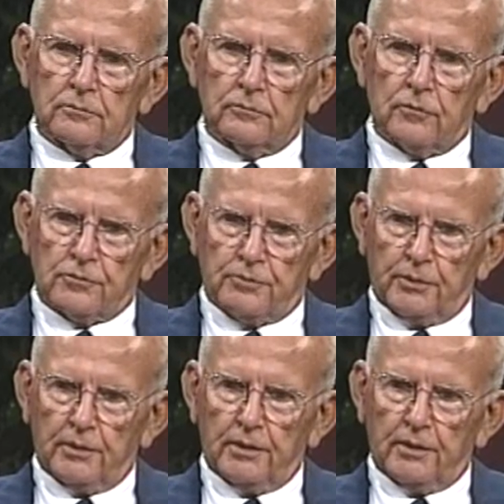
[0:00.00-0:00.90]
was
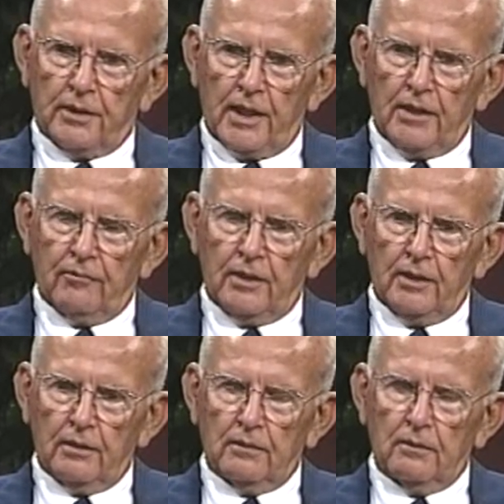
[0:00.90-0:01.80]
put in the
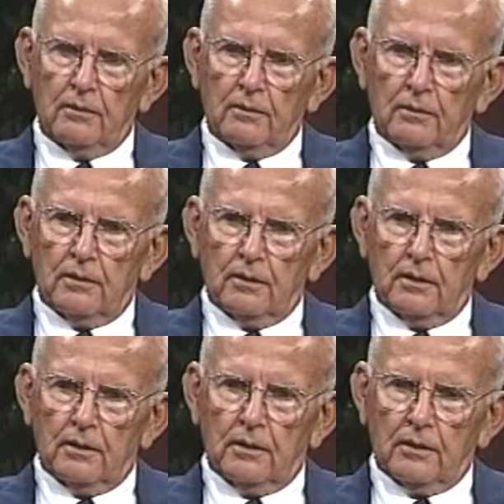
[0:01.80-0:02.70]
Navy,
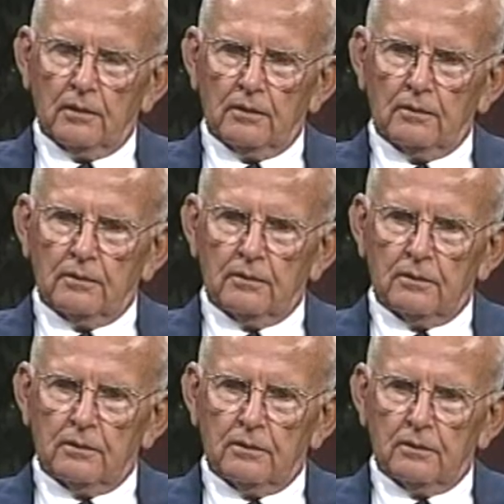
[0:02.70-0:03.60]
and
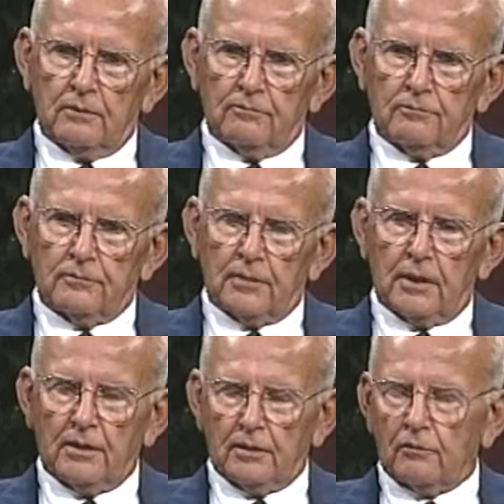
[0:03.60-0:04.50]

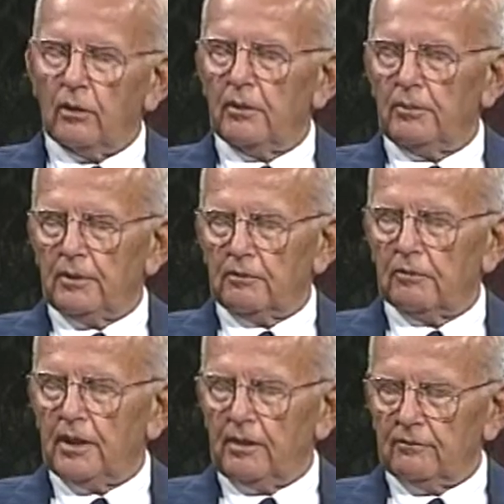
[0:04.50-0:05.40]
I did quite a bit of
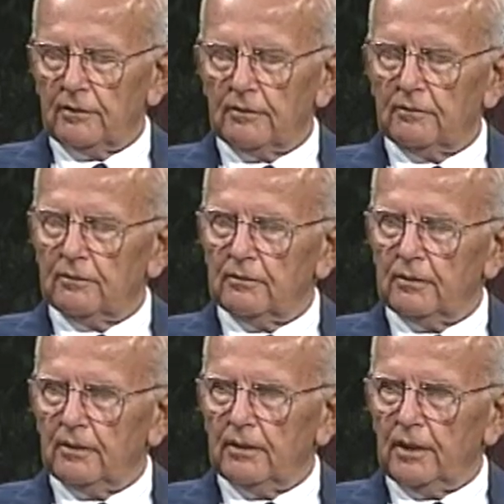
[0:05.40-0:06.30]
traveling
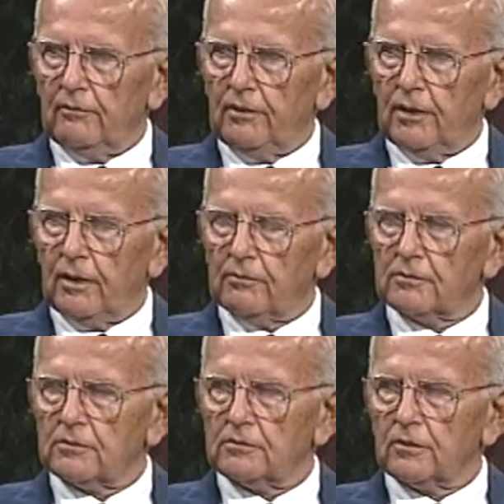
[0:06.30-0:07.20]
in the Navy. I
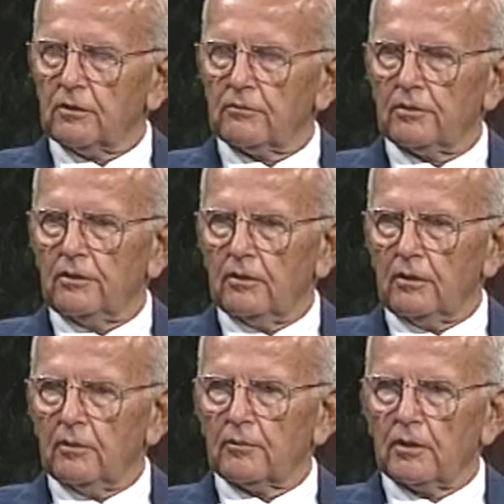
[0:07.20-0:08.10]
was served with the
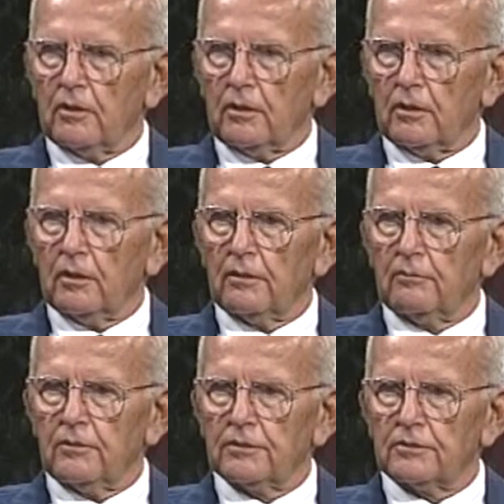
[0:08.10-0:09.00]
Armed Guard,
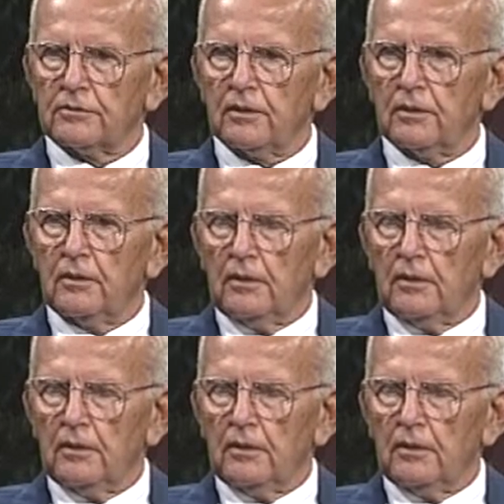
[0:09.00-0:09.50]
which is a